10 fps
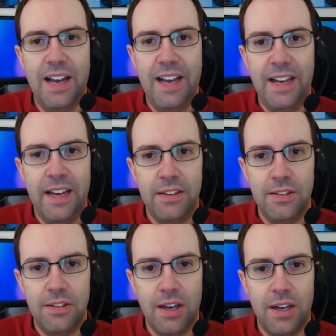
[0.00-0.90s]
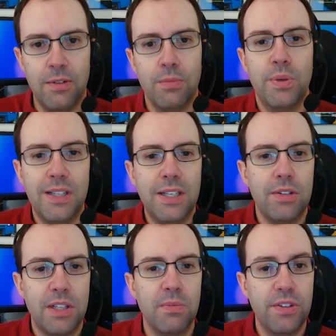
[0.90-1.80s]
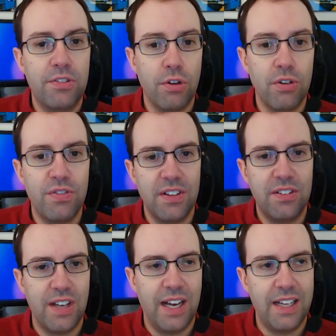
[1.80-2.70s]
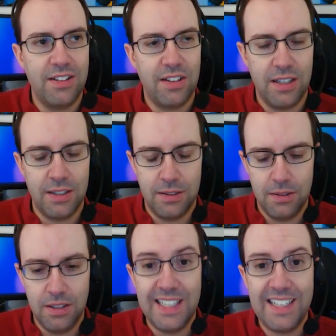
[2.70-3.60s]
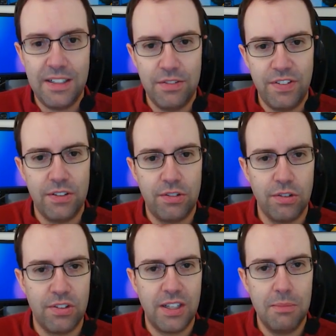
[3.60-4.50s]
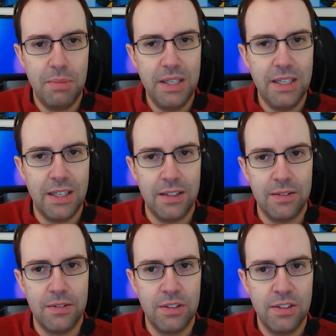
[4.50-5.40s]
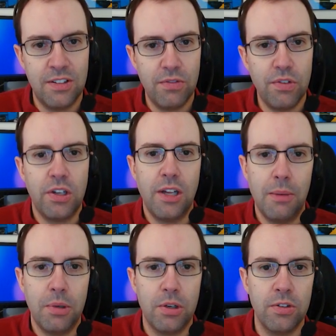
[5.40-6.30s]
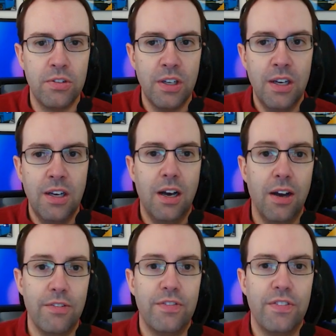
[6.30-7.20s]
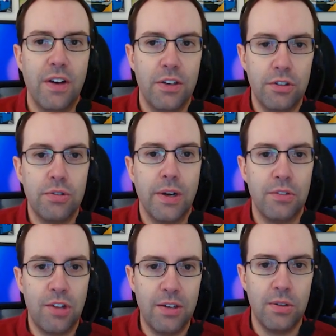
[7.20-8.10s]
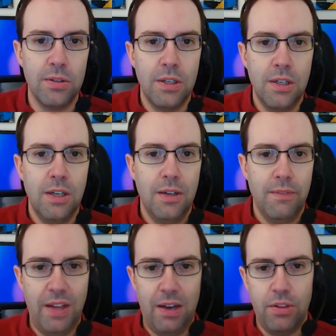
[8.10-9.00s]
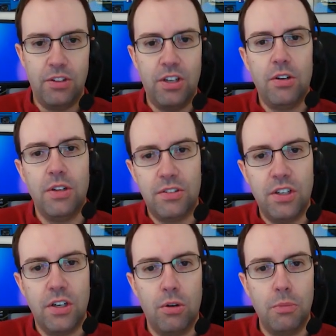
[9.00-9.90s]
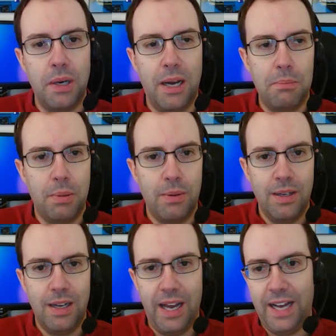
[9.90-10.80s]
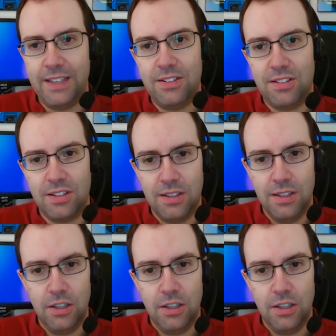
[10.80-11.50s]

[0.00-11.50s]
and really only resurface at Lincoln Field. So it's going to be several kilometers of underground tunnel. Now the tunnel is going to open up at